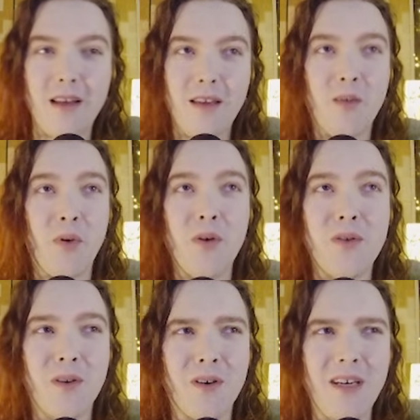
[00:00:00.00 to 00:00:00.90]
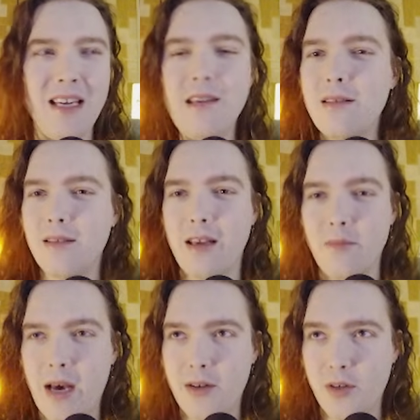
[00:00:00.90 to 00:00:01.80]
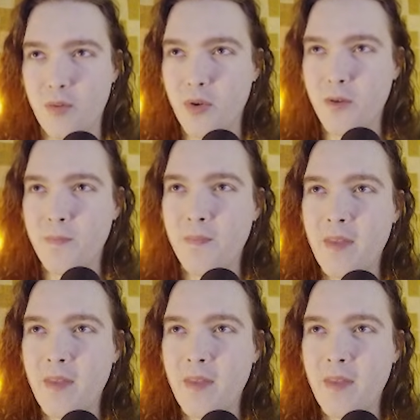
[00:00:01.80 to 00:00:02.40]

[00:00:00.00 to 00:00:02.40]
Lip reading: I think both are easily imaginable.